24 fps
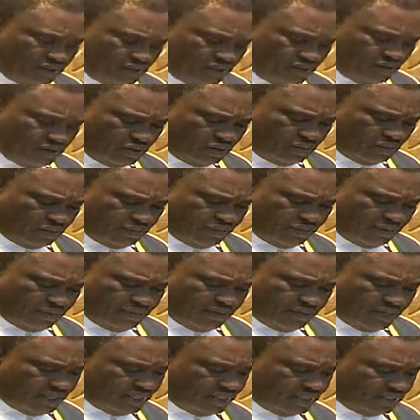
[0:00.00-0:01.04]
the Honorable
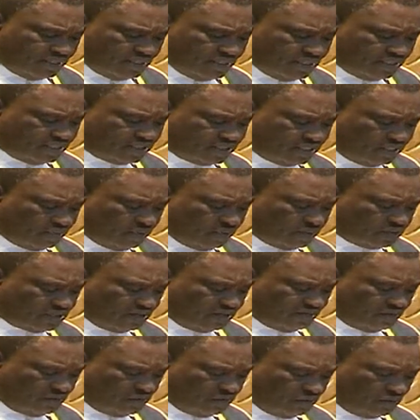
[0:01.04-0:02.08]
Member did table
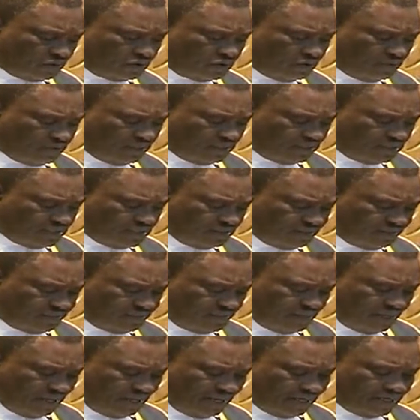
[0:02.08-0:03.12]
several documents,
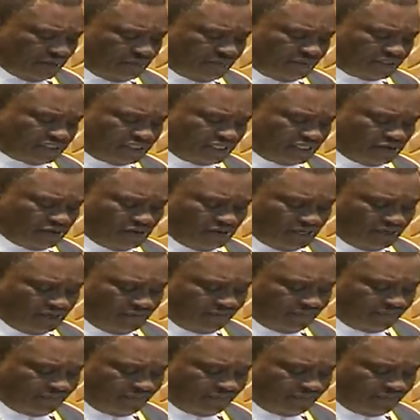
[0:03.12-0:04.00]
and in particular,